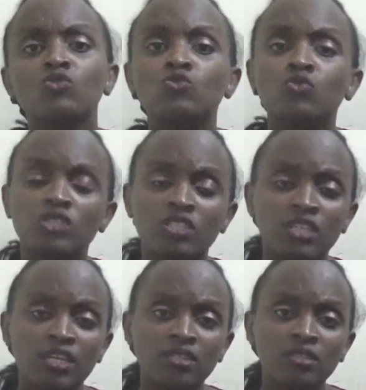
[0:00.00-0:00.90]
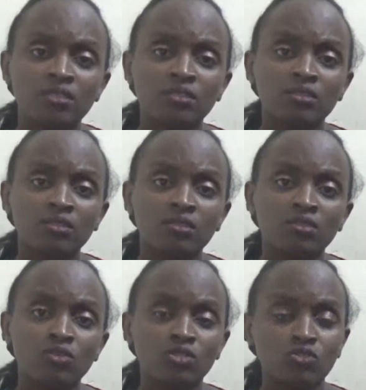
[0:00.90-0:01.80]
2010
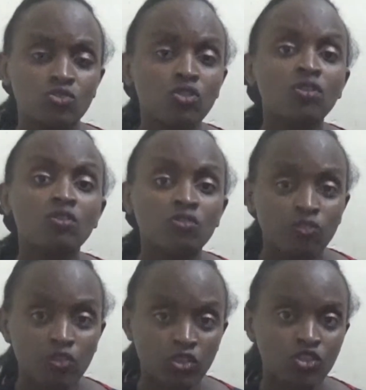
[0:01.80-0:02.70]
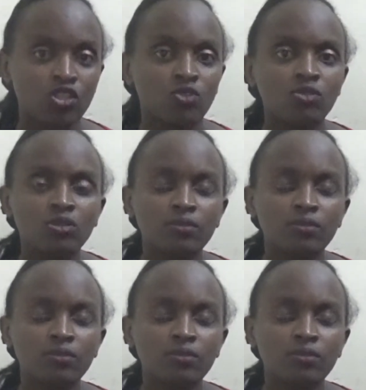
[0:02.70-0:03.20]
Constitution, 4th schedule,